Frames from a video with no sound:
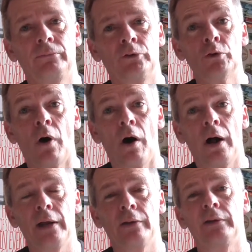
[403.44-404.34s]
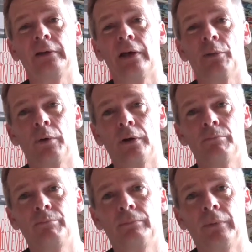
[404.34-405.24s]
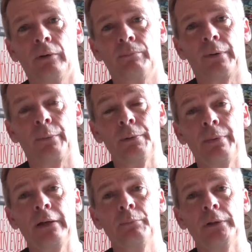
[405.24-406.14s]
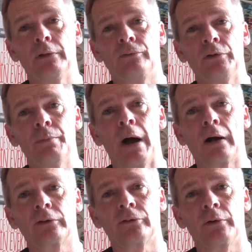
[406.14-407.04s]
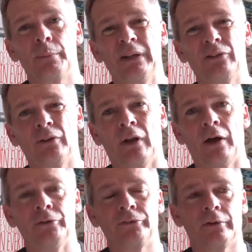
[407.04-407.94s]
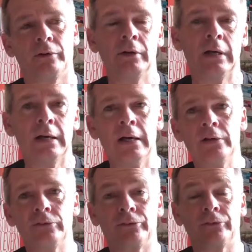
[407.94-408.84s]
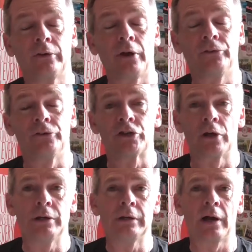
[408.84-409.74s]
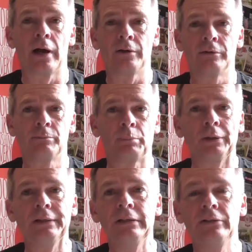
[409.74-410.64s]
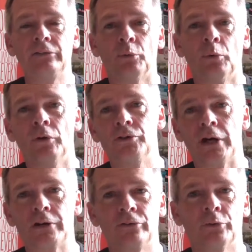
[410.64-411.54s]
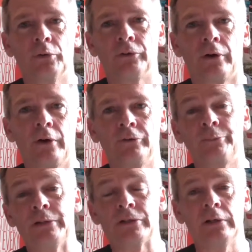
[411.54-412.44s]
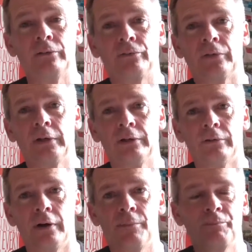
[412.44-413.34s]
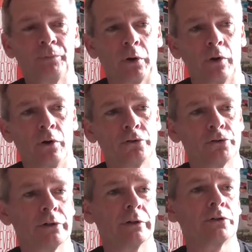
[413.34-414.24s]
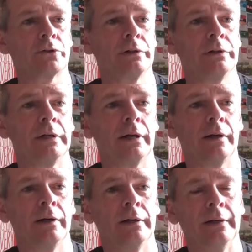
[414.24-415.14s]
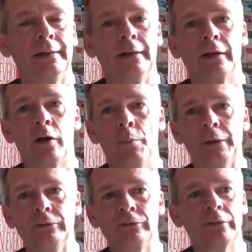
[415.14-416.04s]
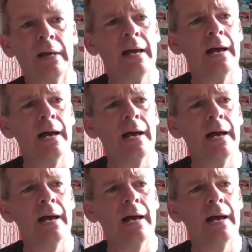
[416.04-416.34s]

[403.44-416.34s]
too high, and then the other one probably pinged me a few marks on it being too low. So just goes to show you can't please all the judges all the time, especially if they've got contradictory comments.